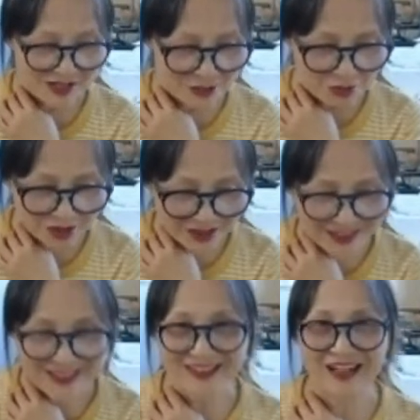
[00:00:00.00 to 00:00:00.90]

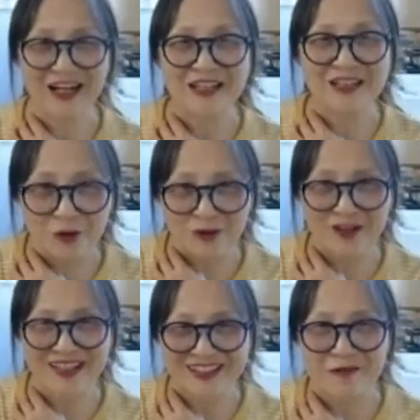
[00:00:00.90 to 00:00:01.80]
really
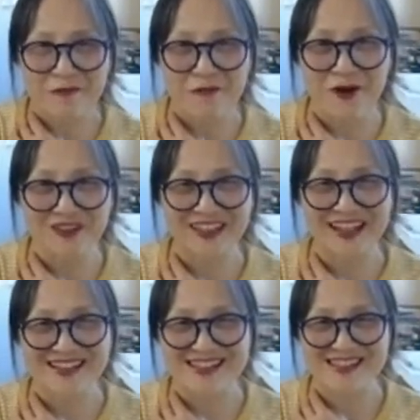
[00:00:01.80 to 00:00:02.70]
annoyed for
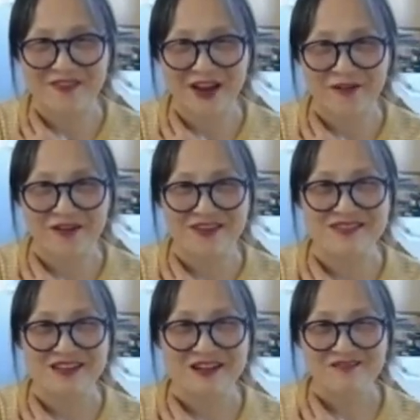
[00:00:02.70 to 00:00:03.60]
this very,
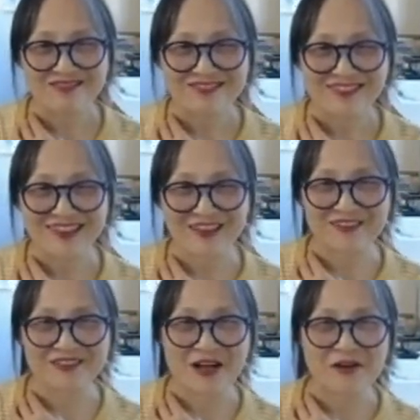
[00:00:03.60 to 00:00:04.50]

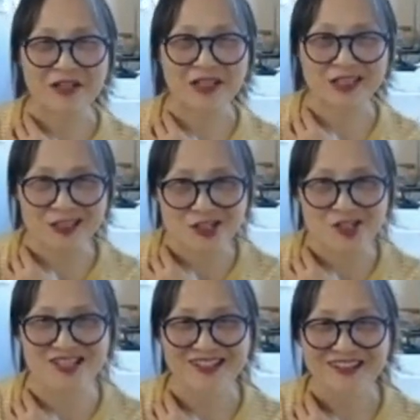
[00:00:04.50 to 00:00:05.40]
very
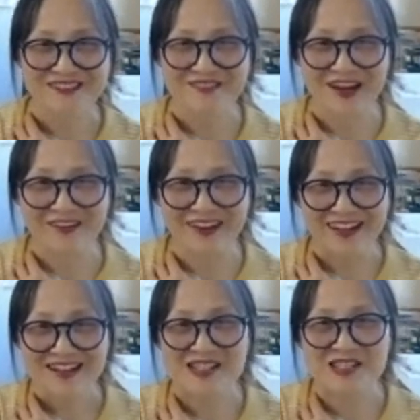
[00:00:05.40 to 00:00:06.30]
kitsch, very
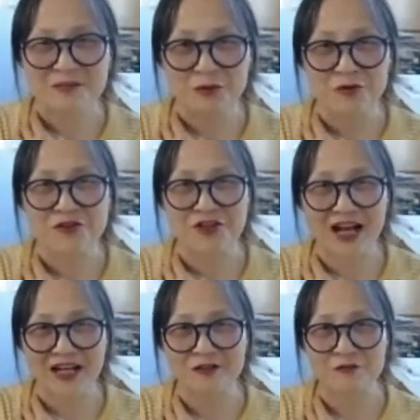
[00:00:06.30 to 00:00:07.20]
smooth
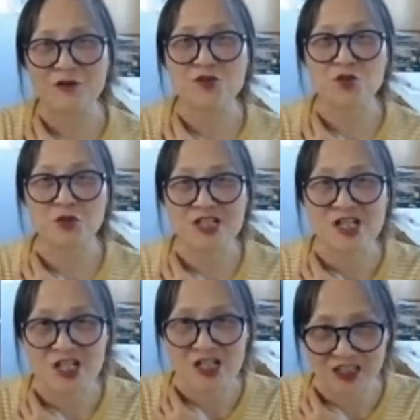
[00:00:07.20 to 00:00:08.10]
line for tree
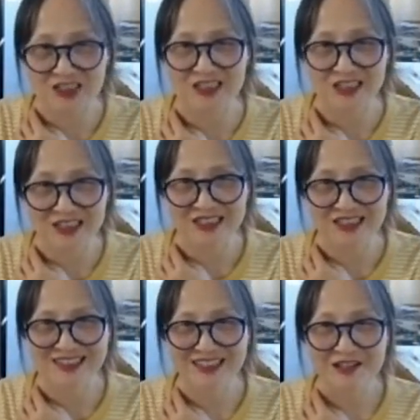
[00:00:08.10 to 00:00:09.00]
trunk.
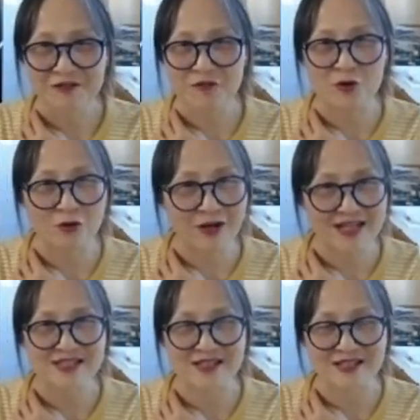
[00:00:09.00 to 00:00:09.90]
For
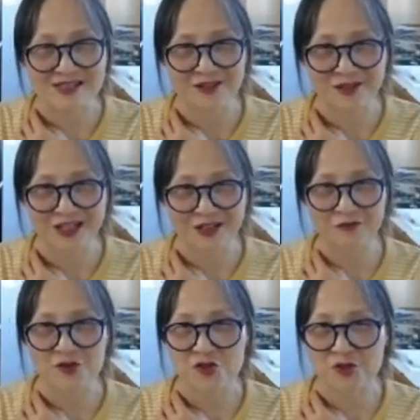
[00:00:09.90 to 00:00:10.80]
grass is okay,
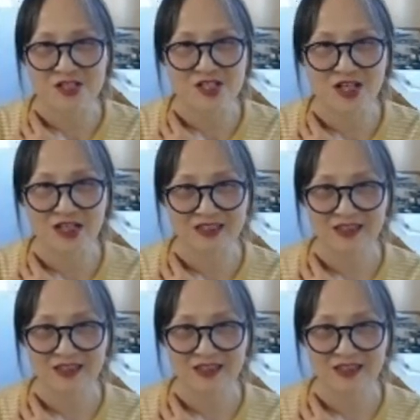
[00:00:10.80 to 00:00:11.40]
for tree trunk,